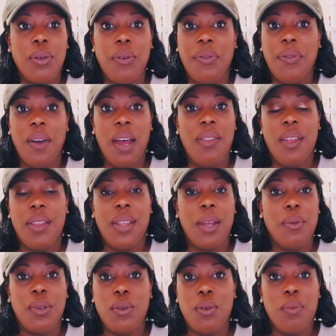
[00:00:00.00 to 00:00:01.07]
find that they
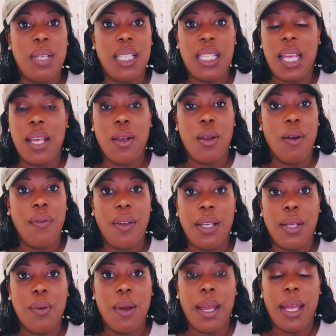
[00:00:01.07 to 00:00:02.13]
will normally take off
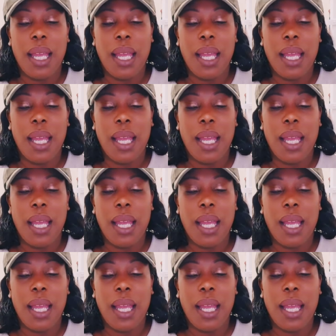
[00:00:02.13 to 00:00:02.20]
anyway.